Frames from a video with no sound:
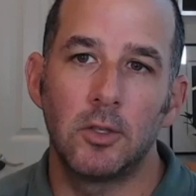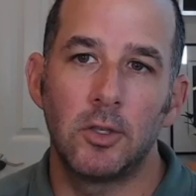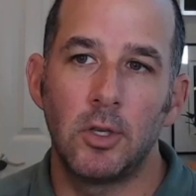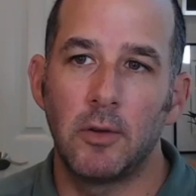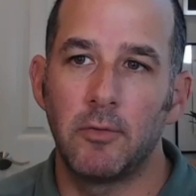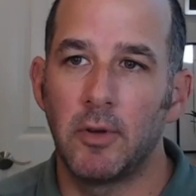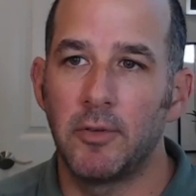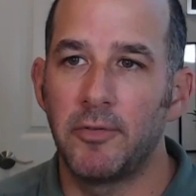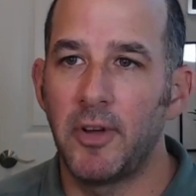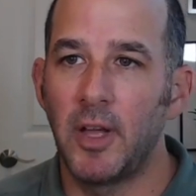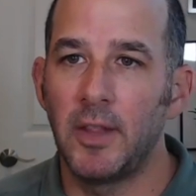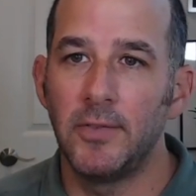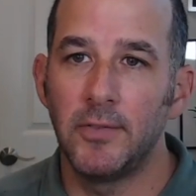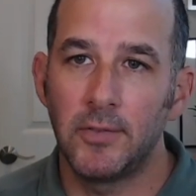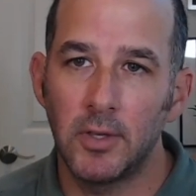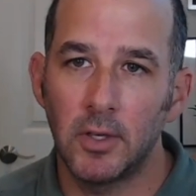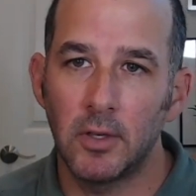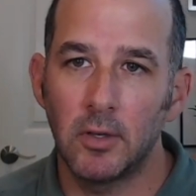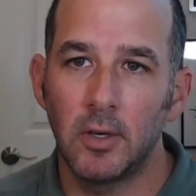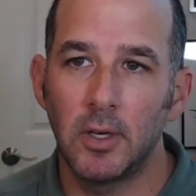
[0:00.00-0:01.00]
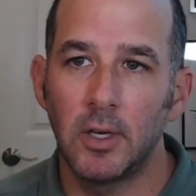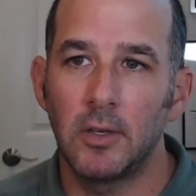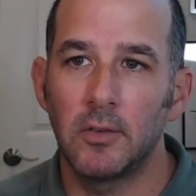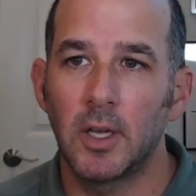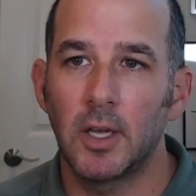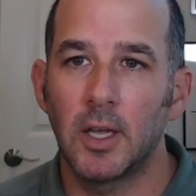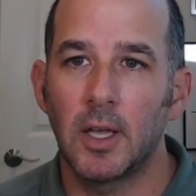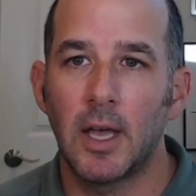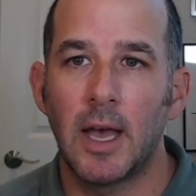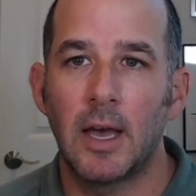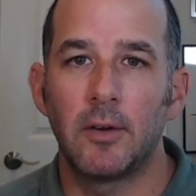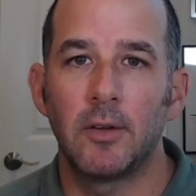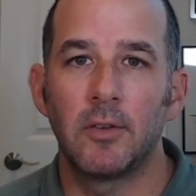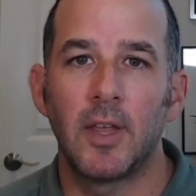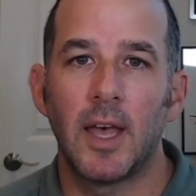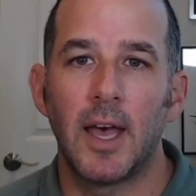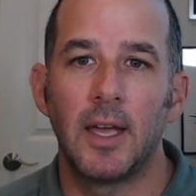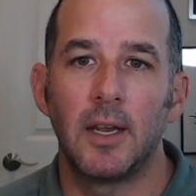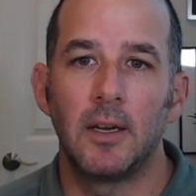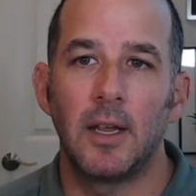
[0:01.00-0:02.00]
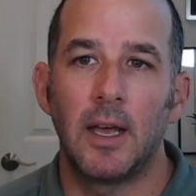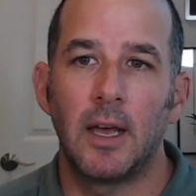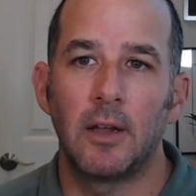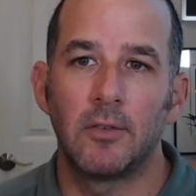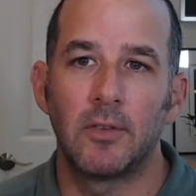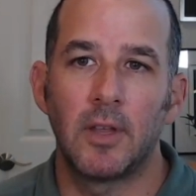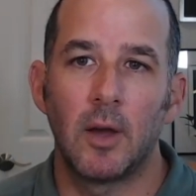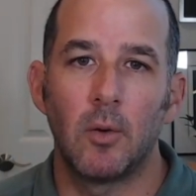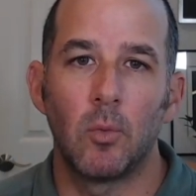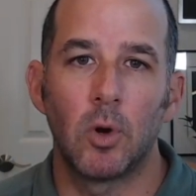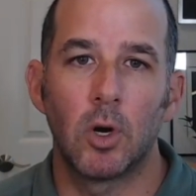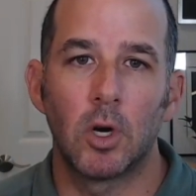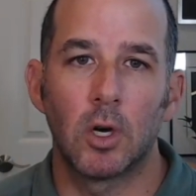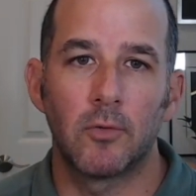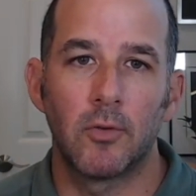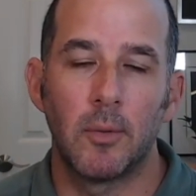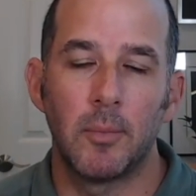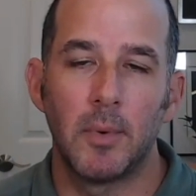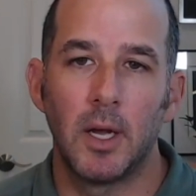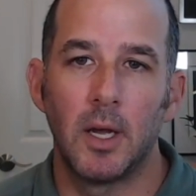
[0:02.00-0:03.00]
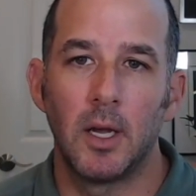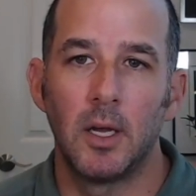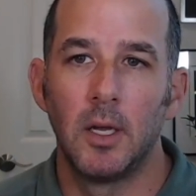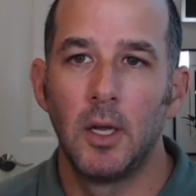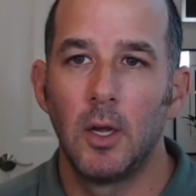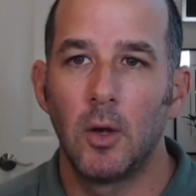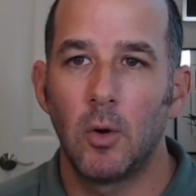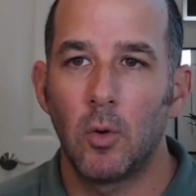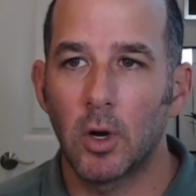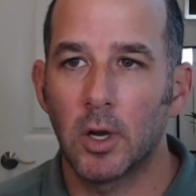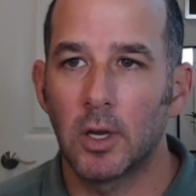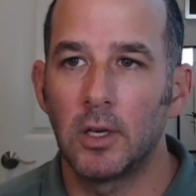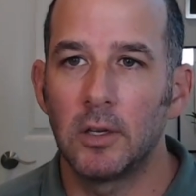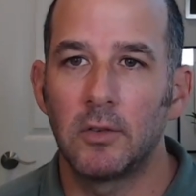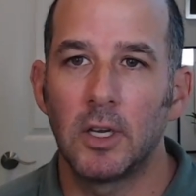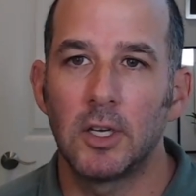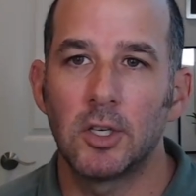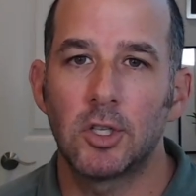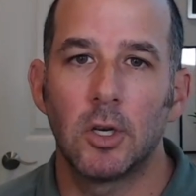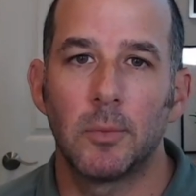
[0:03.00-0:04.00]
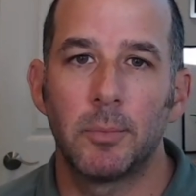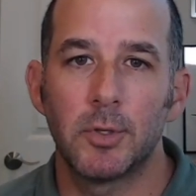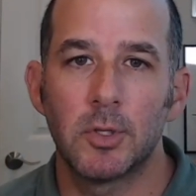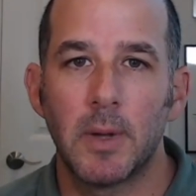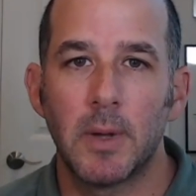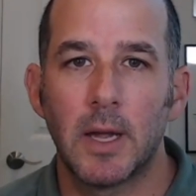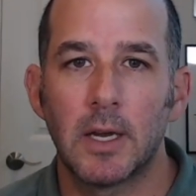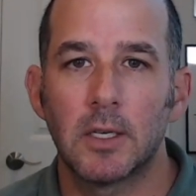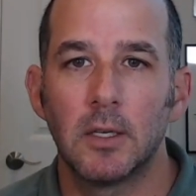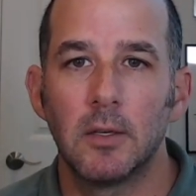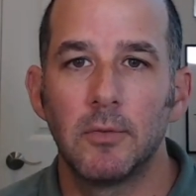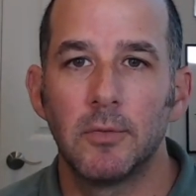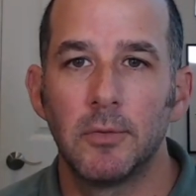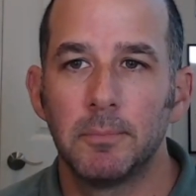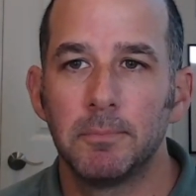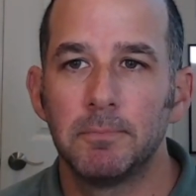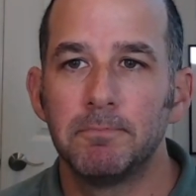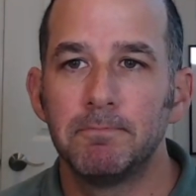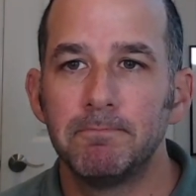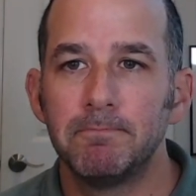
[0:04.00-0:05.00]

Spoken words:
or do you have a fund series? Like, how does that work from a organizational perspective?